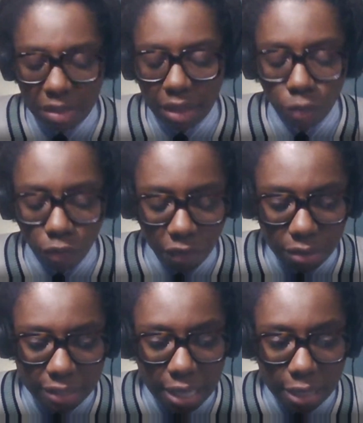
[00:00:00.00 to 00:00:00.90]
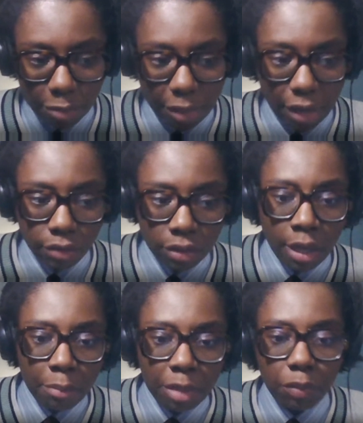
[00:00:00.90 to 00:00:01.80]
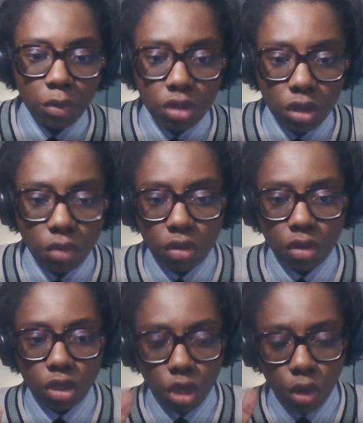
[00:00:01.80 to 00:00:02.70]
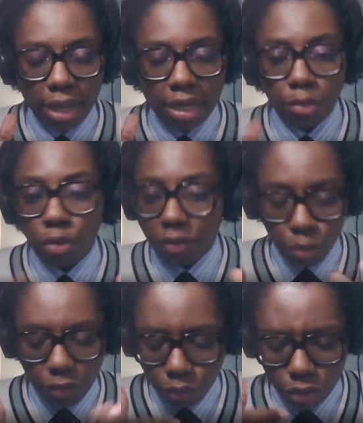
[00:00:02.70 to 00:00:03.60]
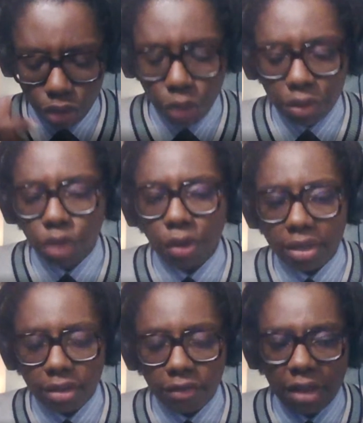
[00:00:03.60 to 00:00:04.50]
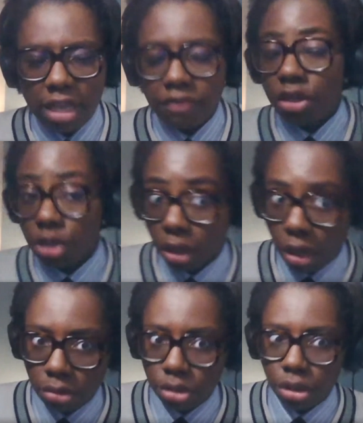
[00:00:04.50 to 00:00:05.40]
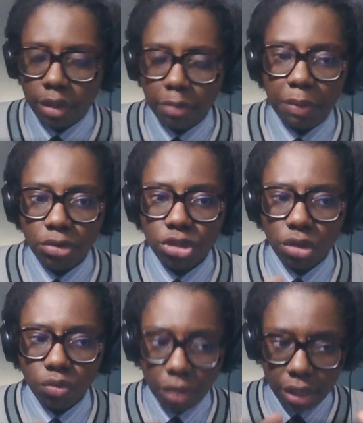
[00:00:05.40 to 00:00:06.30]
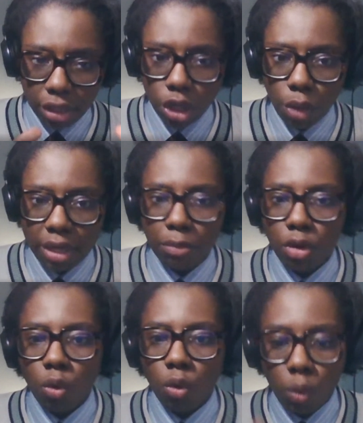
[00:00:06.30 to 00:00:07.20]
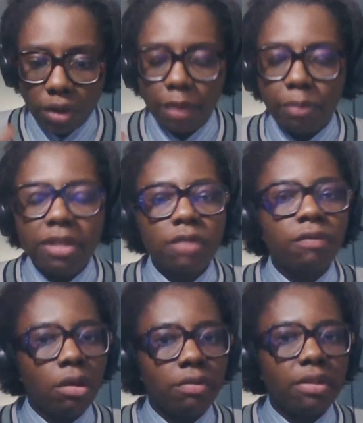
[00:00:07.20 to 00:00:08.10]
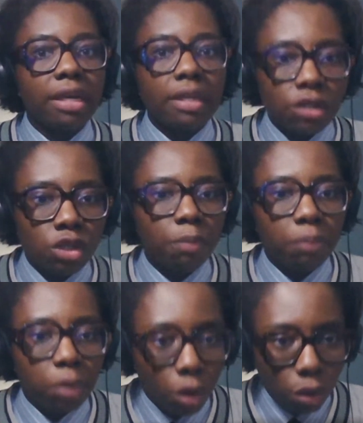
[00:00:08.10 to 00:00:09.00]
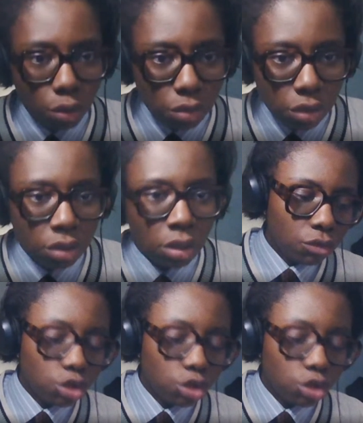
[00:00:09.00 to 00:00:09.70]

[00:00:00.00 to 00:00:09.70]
didn't mince words about the impact it's had on how we view clothing. We're so ingrained in the fast fashion culture that people don't really know anymore what a piece of clothing is supposed to